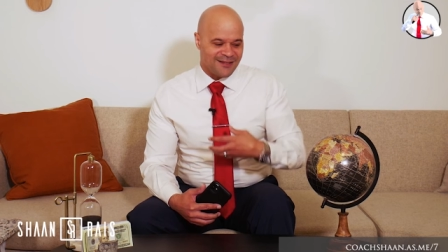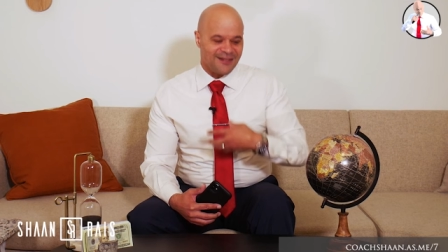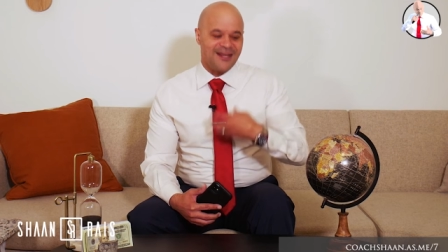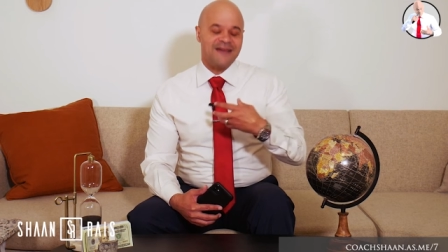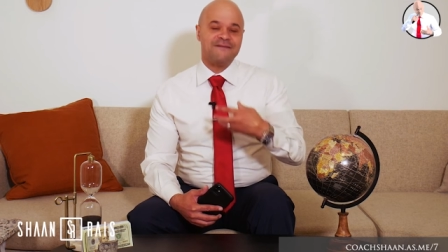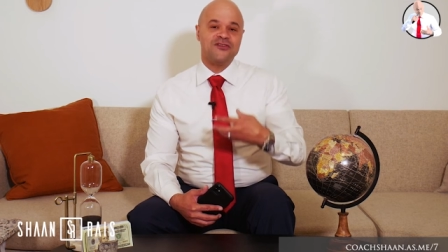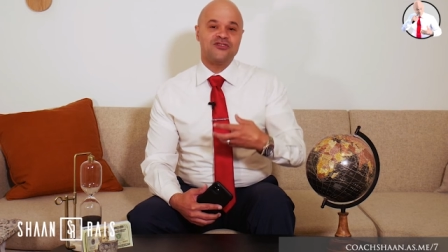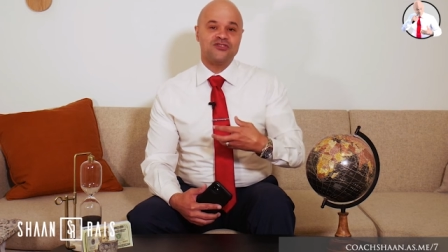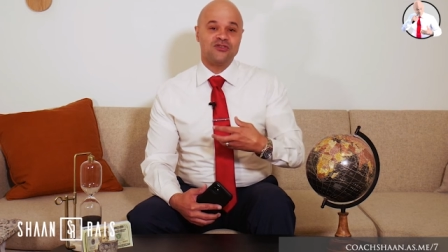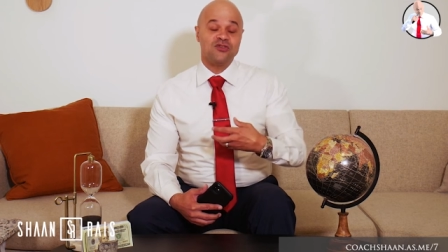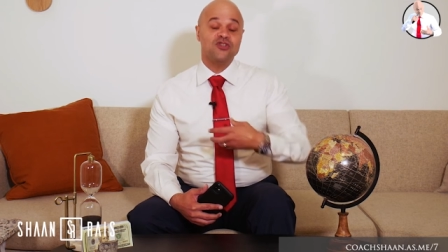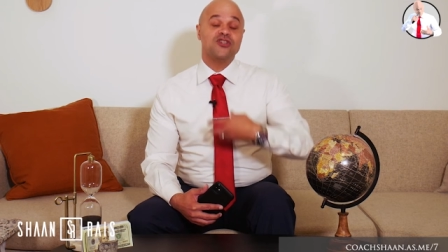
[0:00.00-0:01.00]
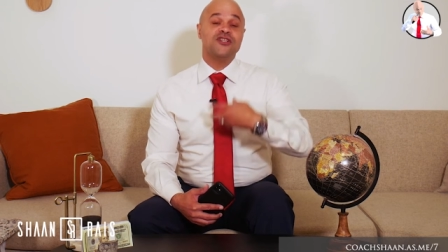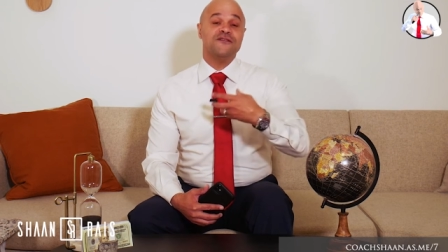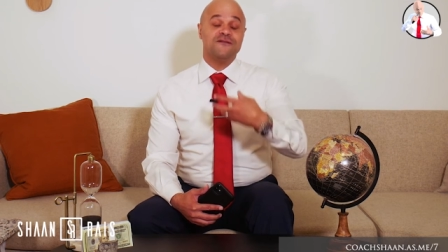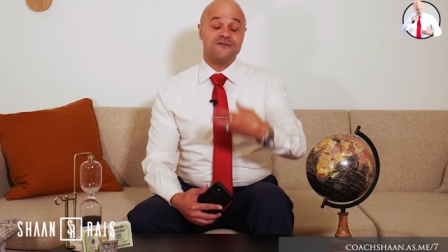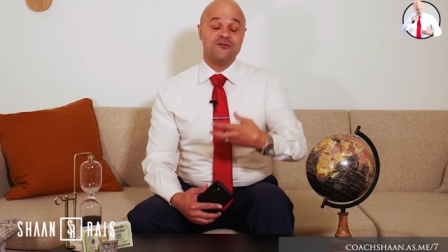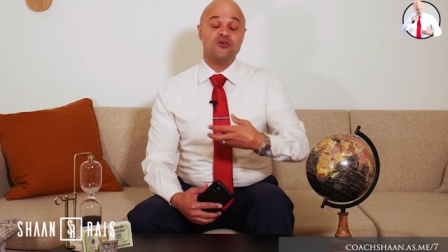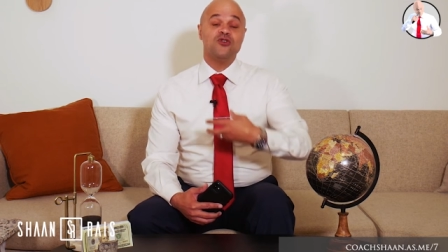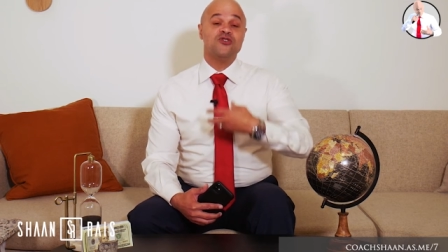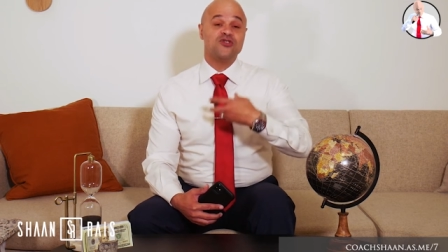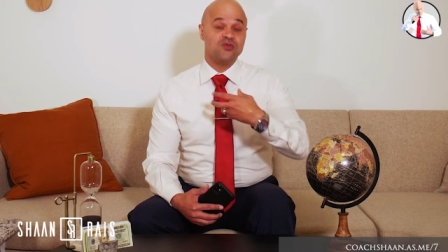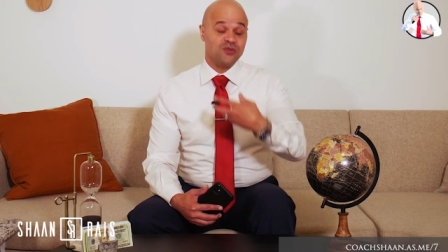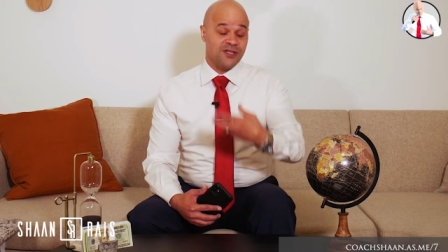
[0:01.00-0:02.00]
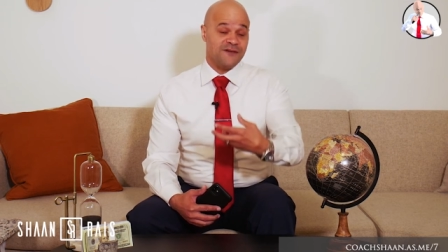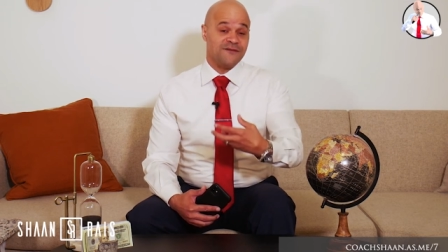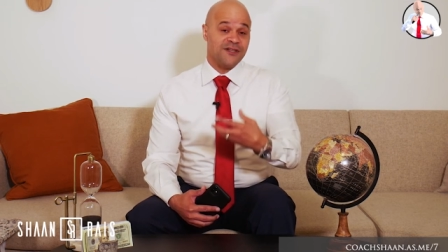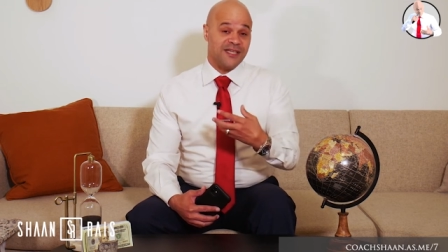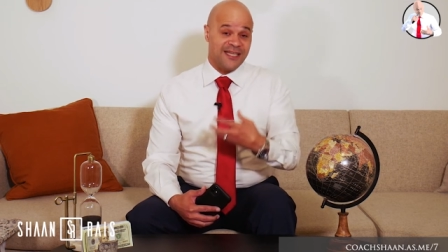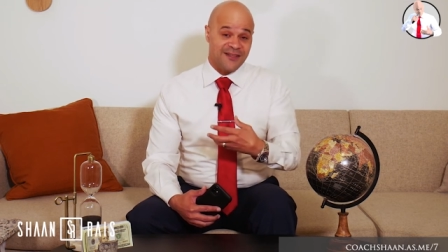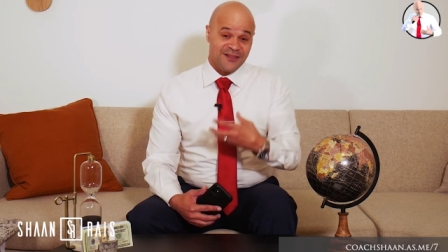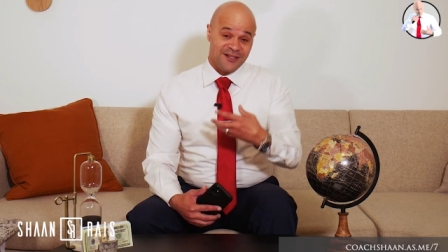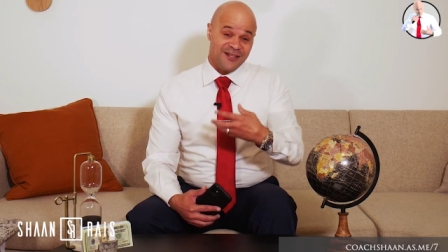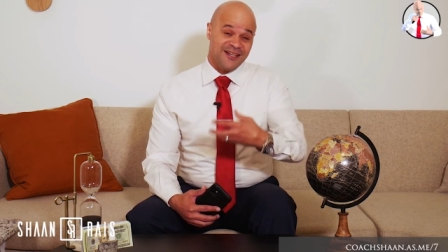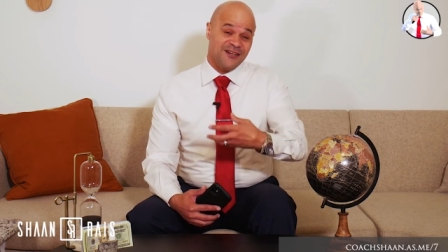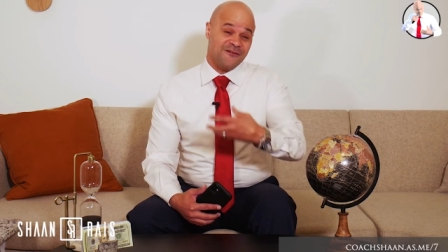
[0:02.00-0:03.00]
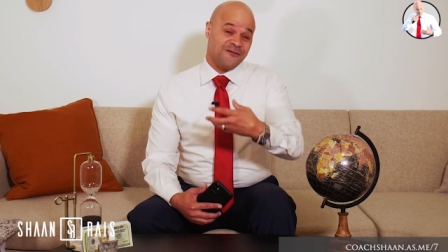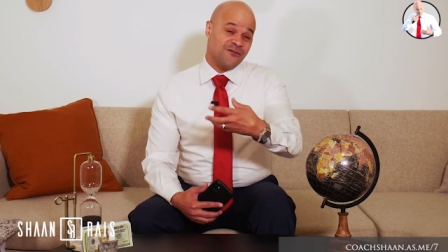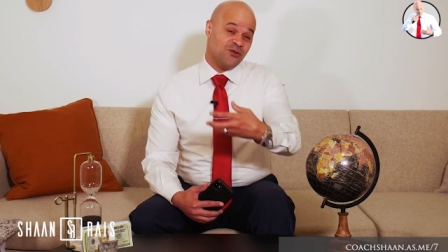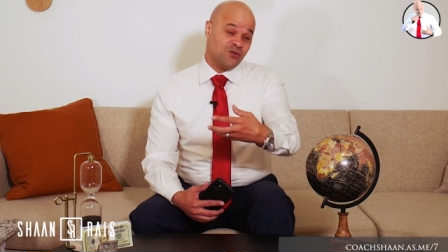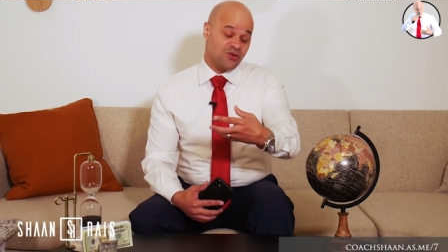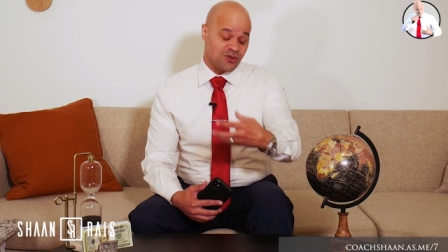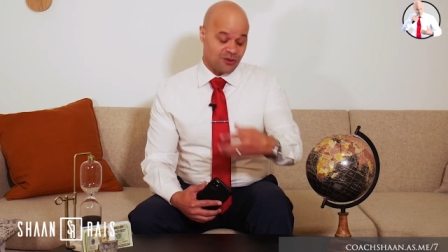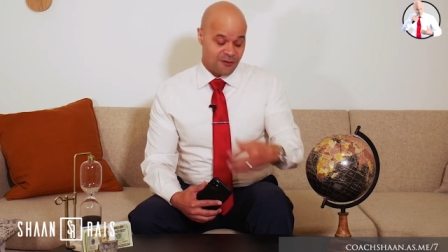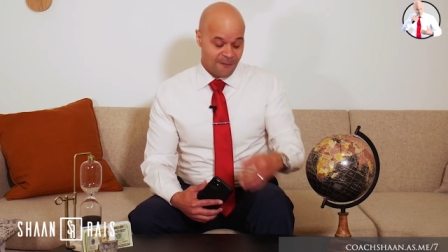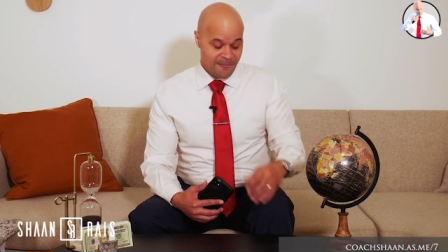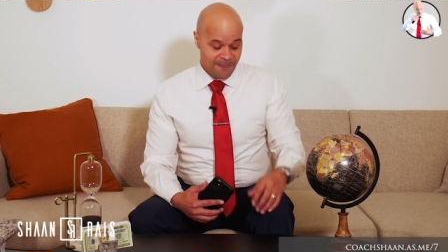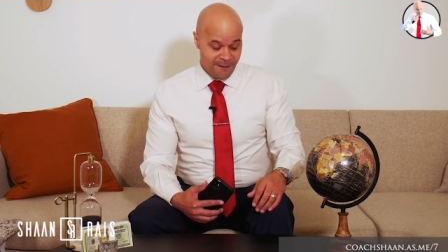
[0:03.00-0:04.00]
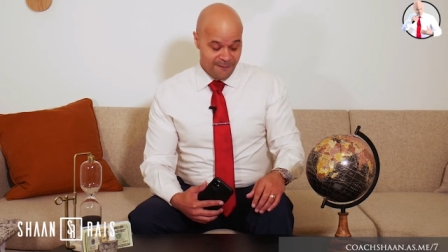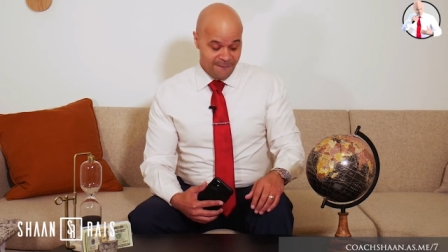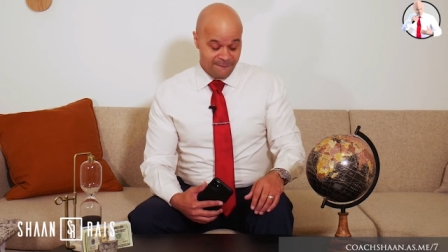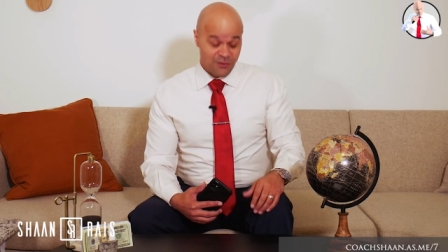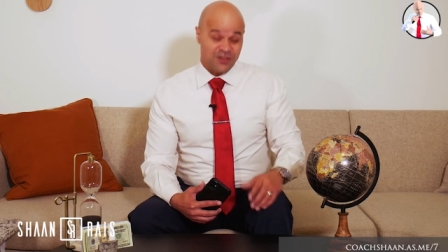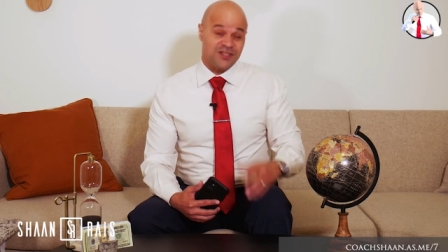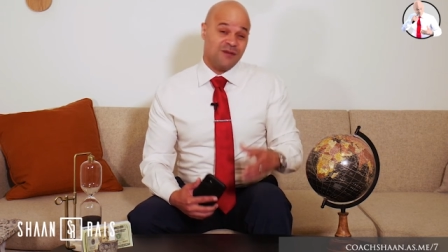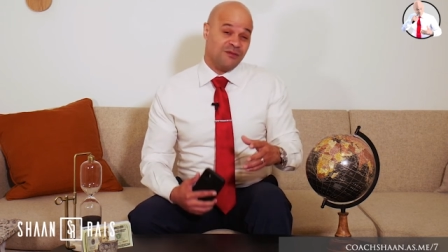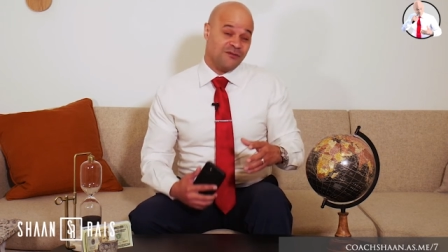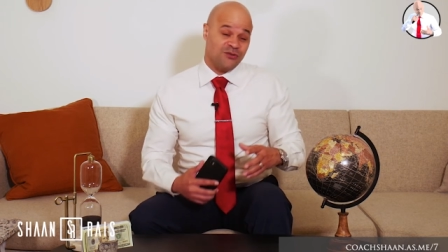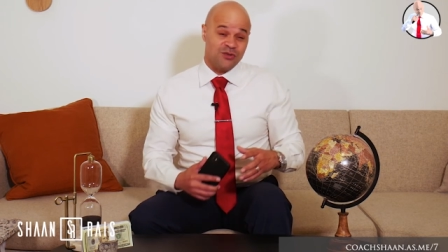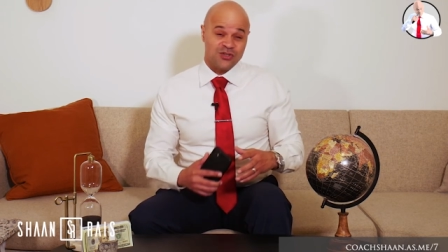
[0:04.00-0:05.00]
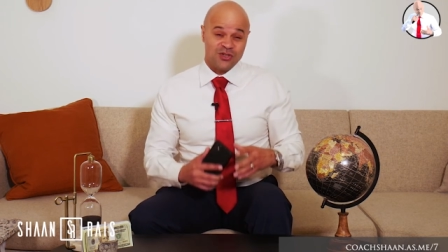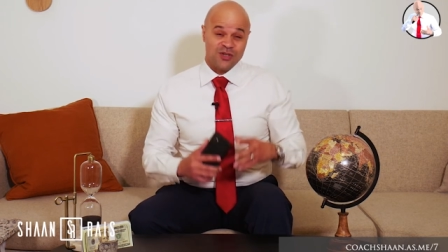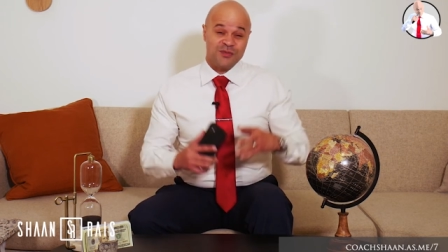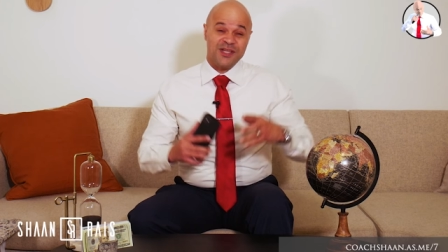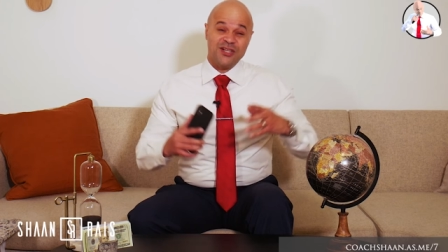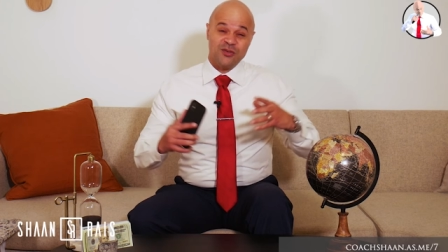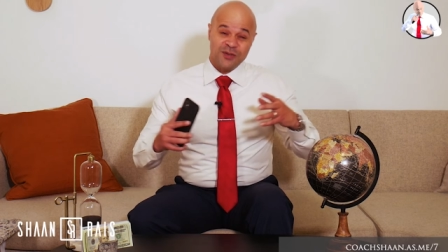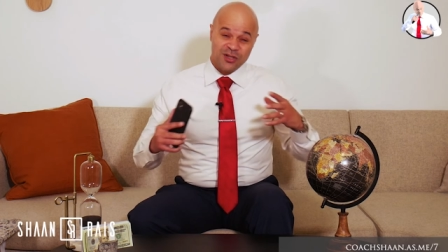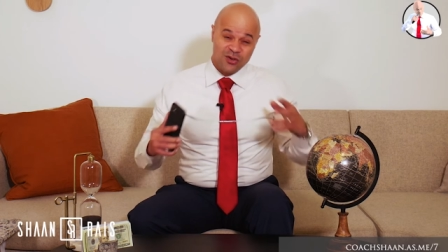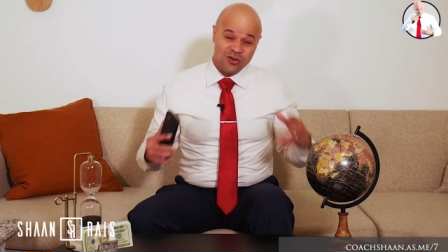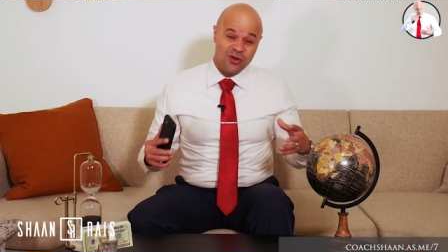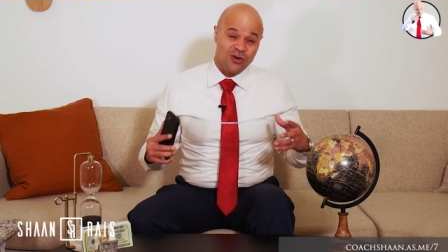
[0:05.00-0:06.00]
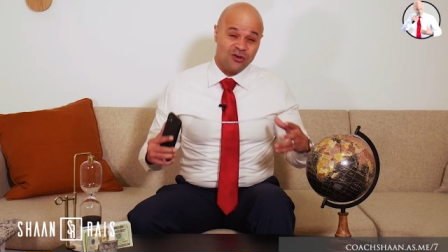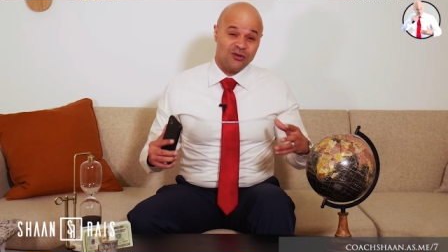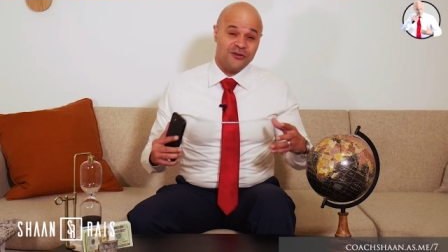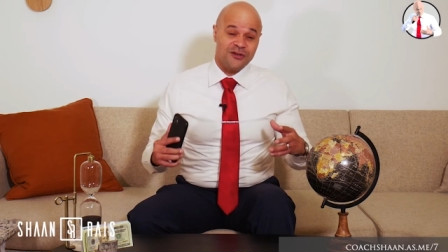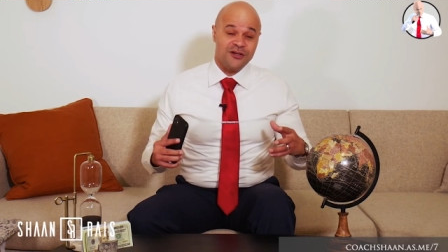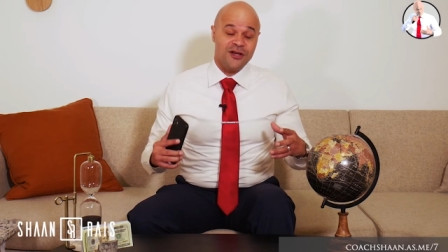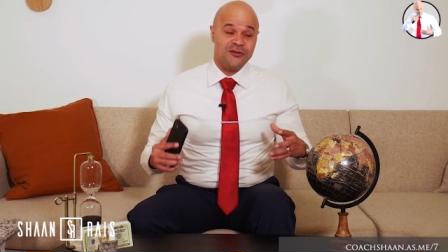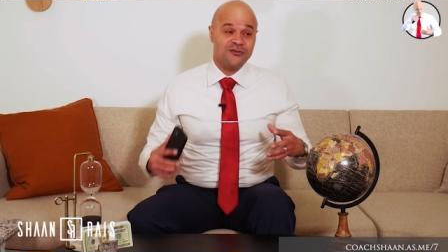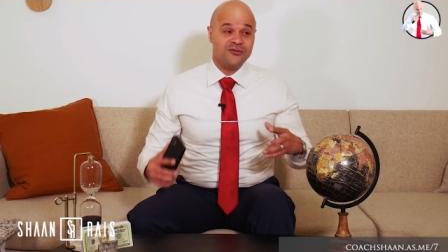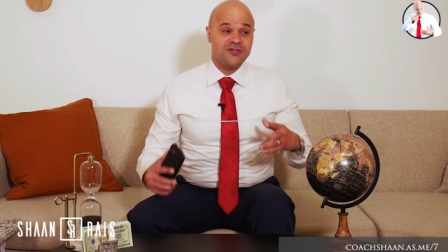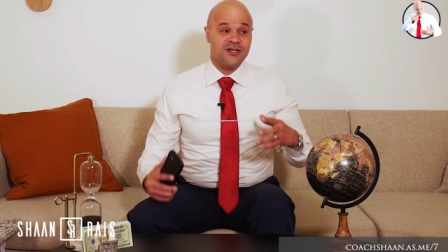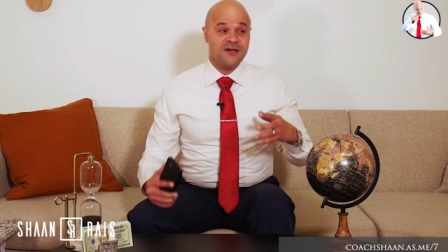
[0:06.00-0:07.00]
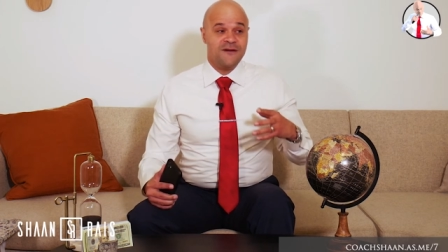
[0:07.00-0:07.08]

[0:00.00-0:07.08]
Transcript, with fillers: life that you're looking forward to living in the near future. For some of you, it's going to be a little bit longer than others.